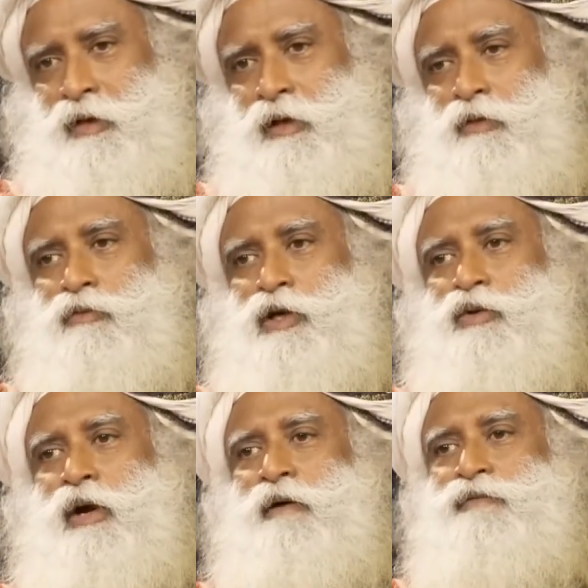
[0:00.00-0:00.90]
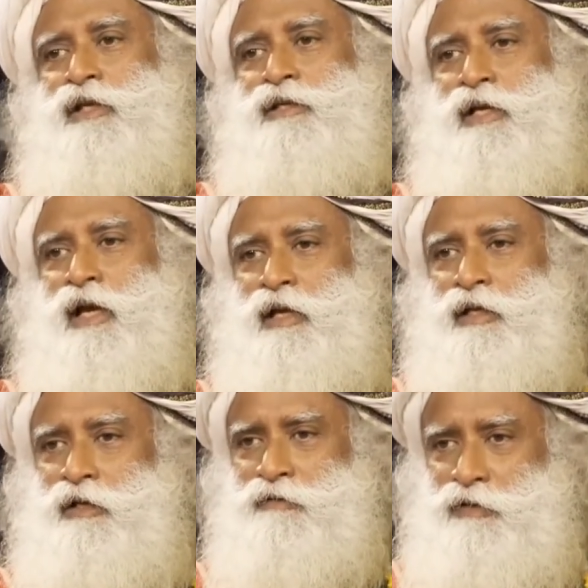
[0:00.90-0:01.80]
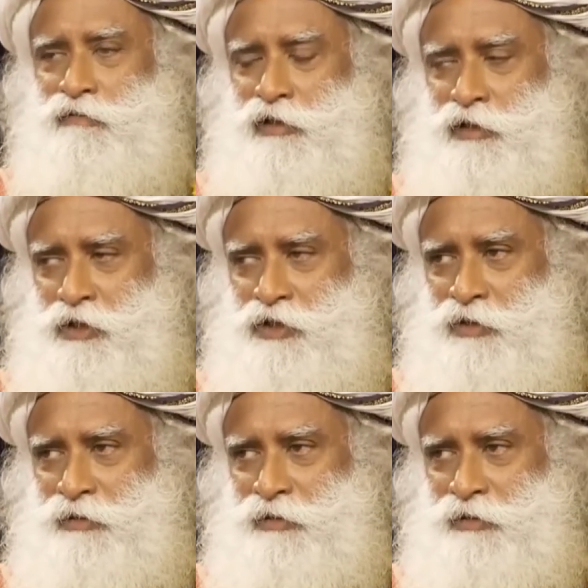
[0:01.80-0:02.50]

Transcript: When you have such an idea of civilization,